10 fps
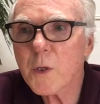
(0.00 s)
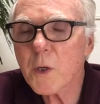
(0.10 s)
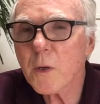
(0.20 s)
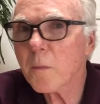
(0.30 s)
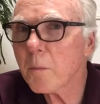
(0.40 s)

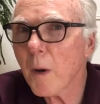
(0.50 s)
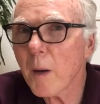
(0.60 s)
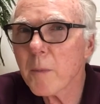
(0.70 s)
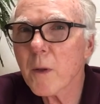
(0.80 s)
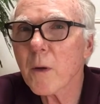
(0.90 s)
is
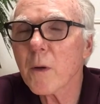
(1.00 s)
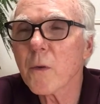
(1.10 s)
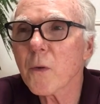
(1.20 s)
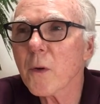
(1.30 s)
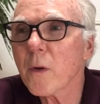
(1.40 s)
popular in
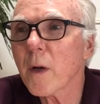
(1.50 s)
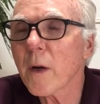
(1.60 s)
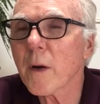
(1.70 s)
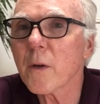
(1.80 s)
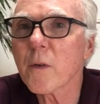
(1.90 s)
certain
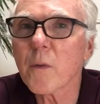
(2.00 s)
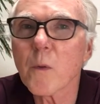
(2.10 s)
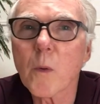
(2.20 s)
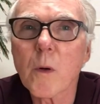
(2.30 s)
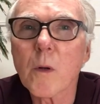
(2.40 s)
areas of the
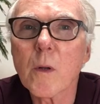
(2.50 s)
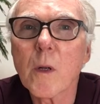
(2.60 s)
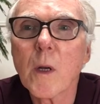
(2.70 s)
world,